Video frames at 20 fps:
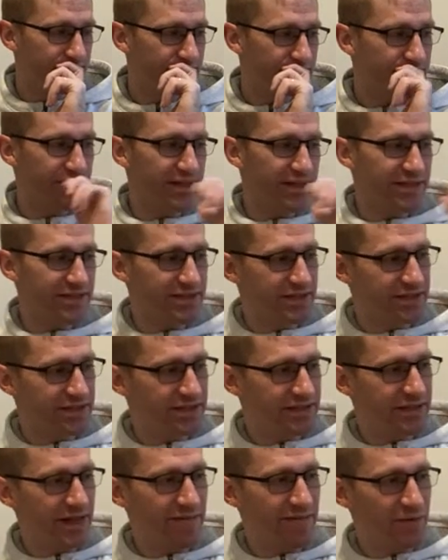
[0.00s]
Because
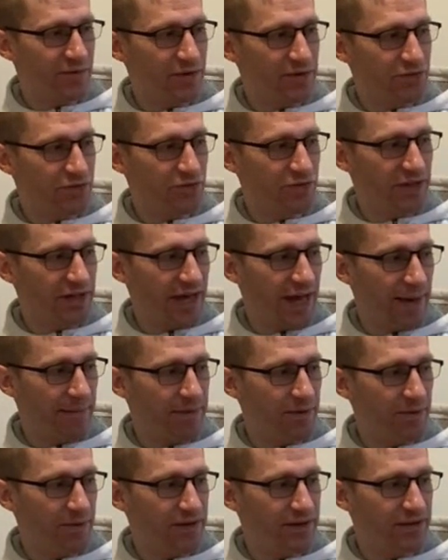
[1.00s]
this, everyone's really
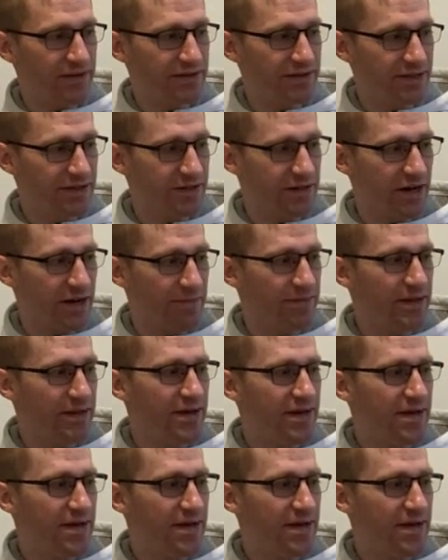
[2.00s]
happy with at the top.